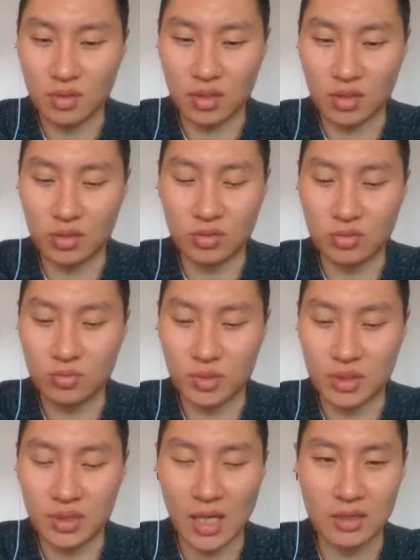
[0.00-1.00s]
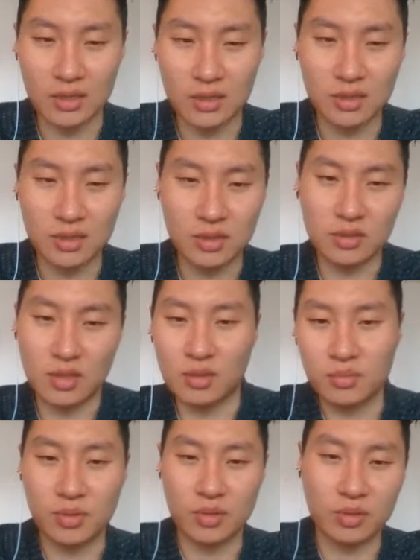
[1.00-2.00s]
I don't know, business analyst. Yeah,
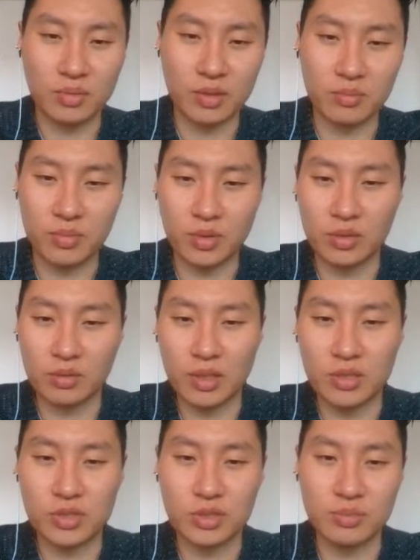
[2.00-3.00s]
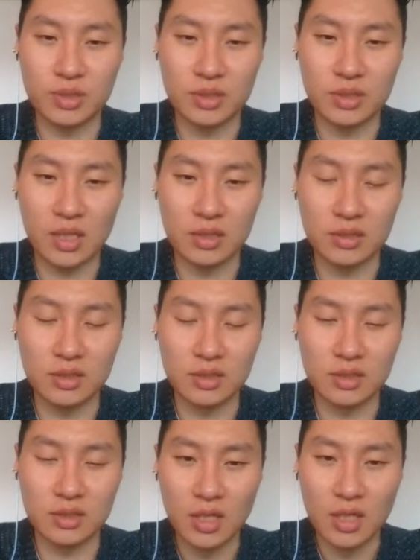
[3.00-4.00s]
product manager, business analyst.
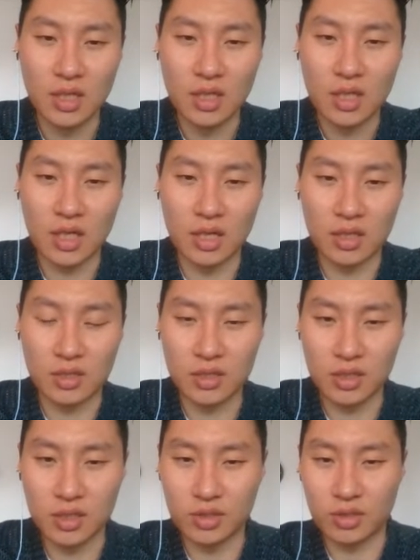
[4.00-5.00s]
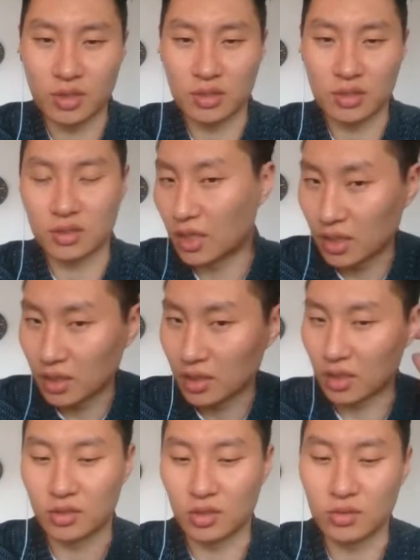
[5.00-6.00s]
Here you can say,
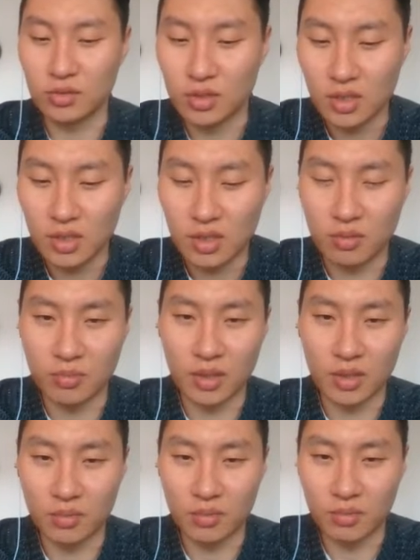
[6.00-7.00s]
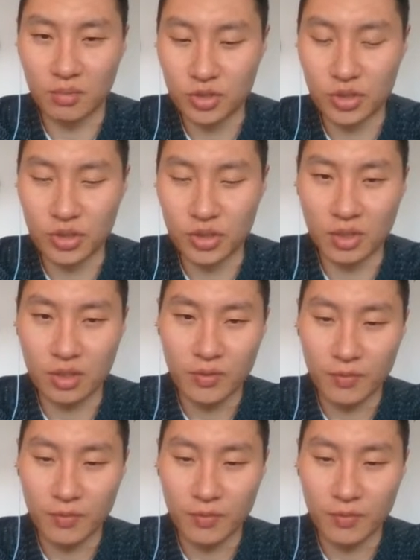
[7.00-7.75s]
I don't know, merging